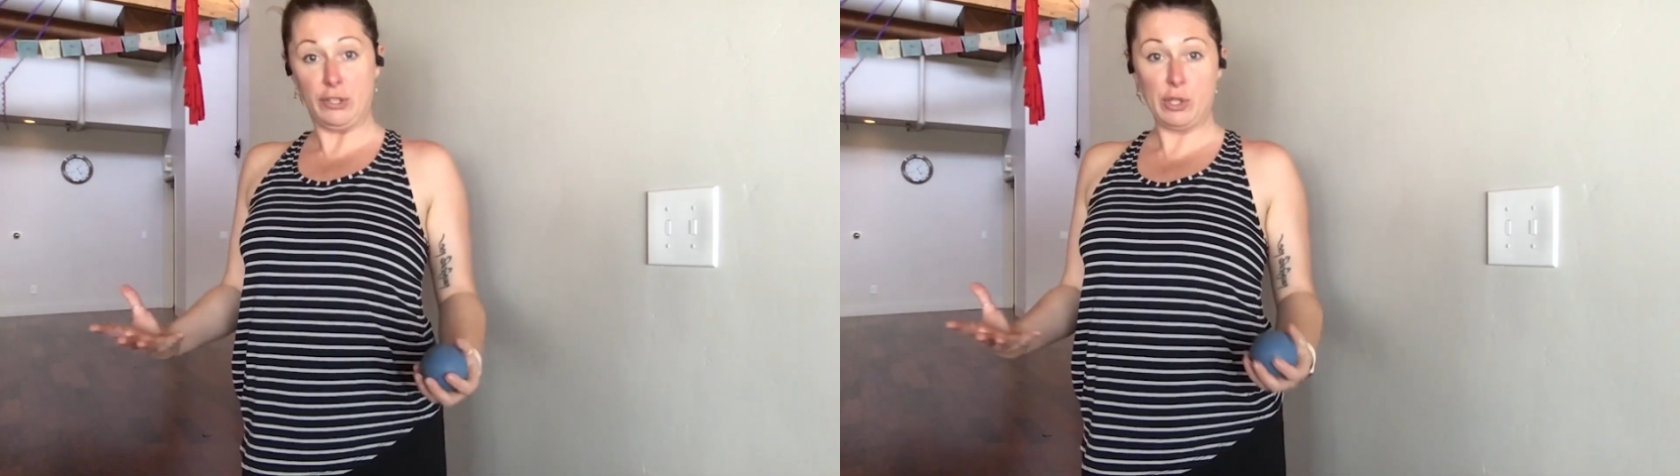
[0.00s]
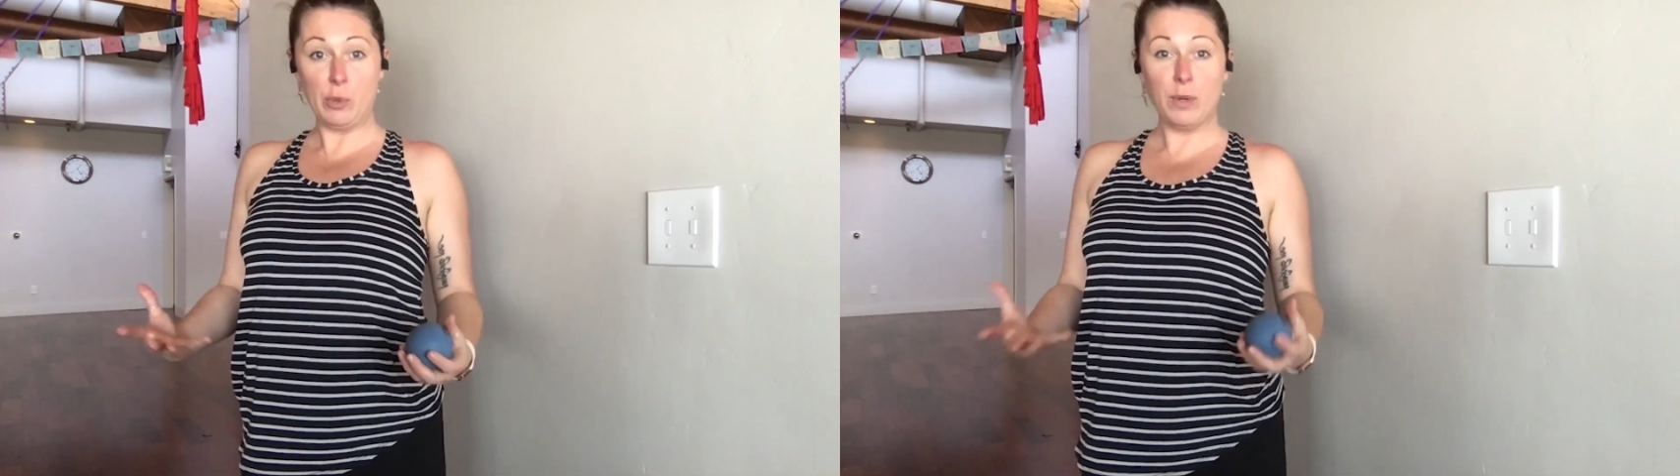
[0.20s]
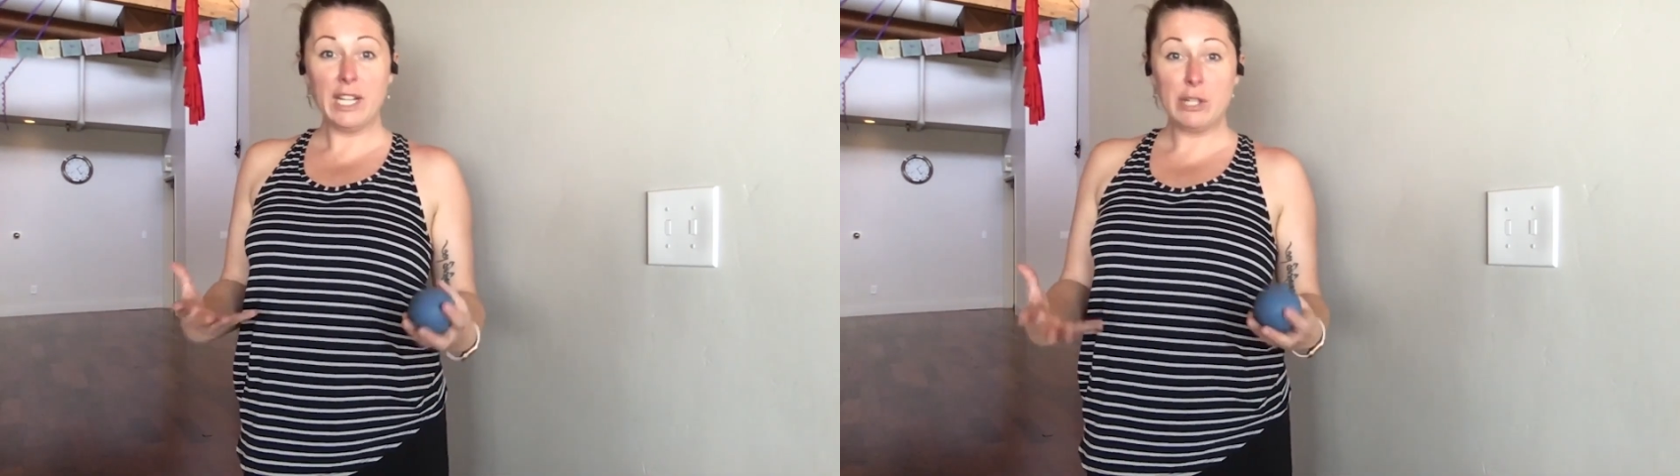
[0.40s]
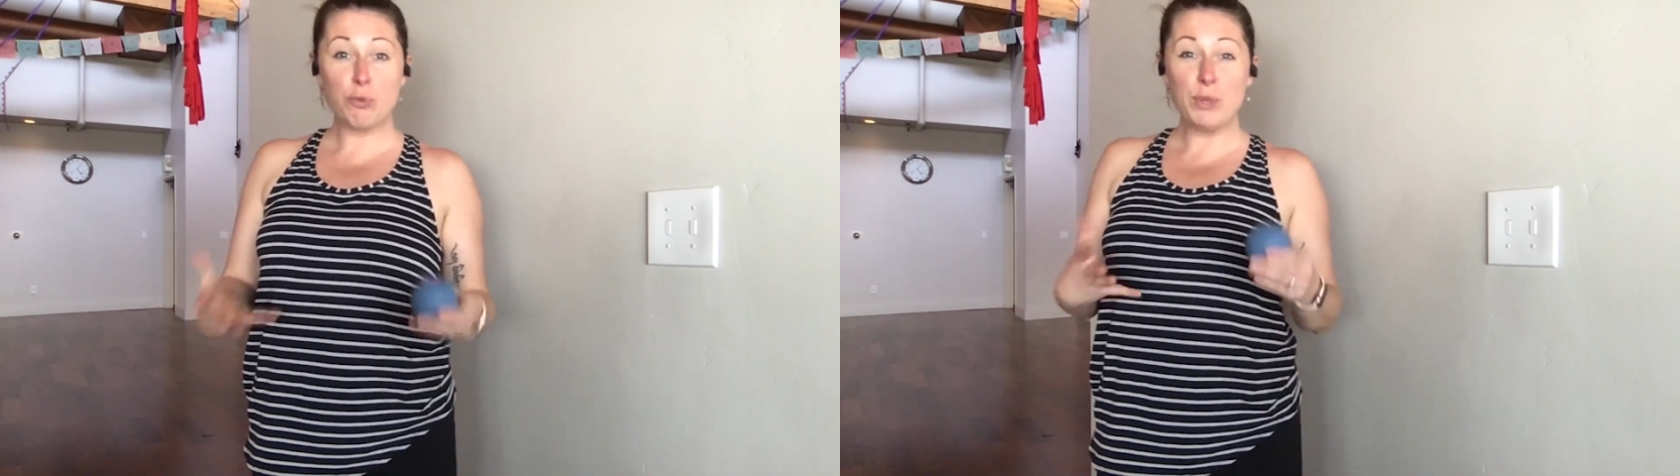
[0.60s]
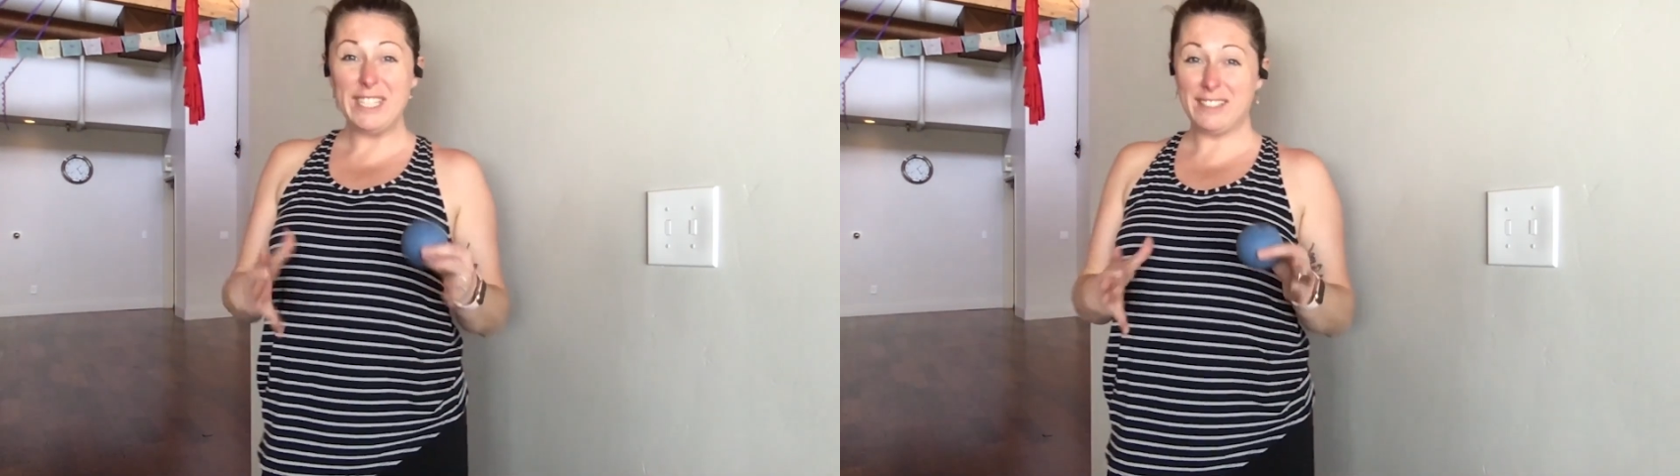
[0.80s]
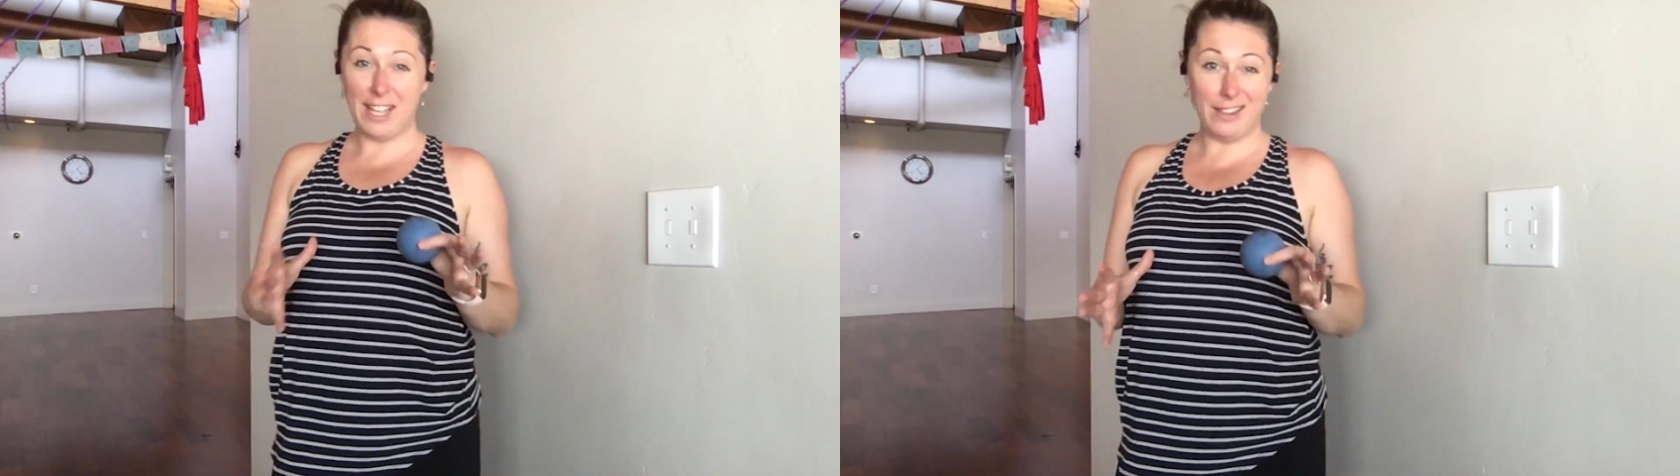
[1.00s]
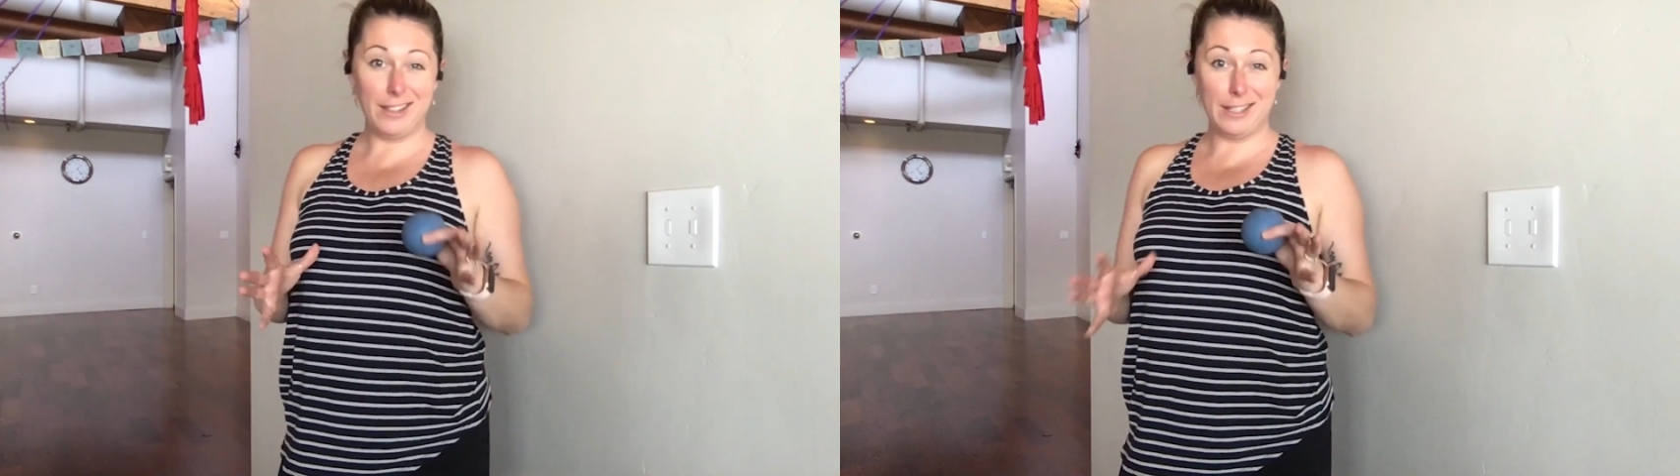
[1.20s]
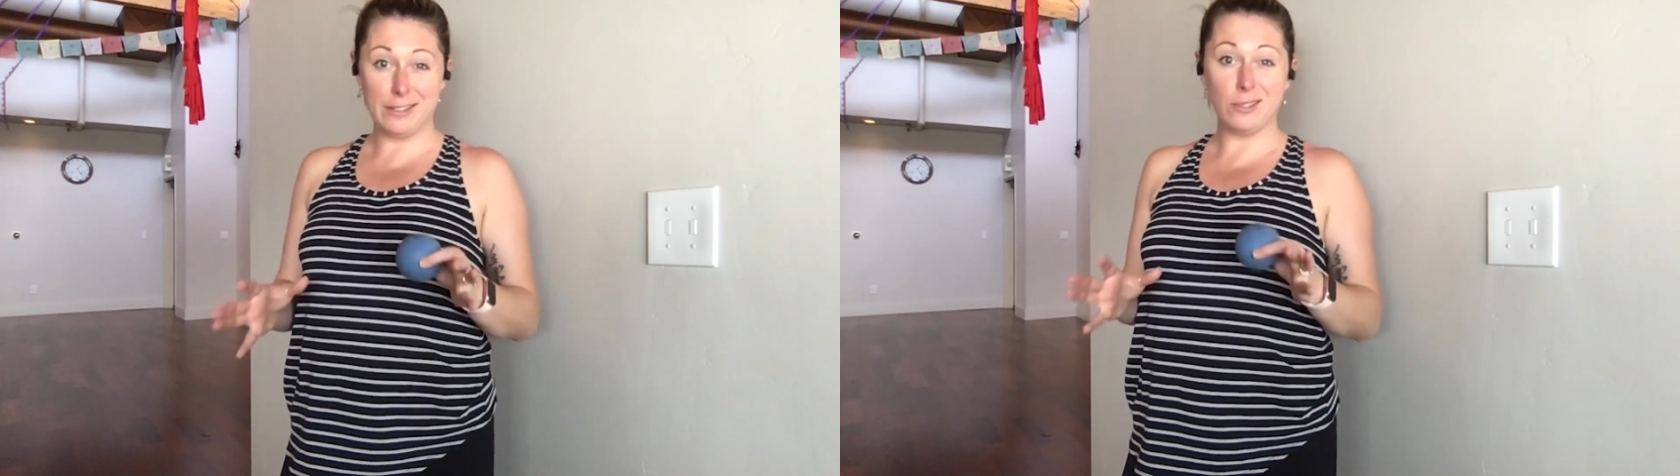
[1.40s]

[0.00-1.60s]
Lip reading: So we're going to reset this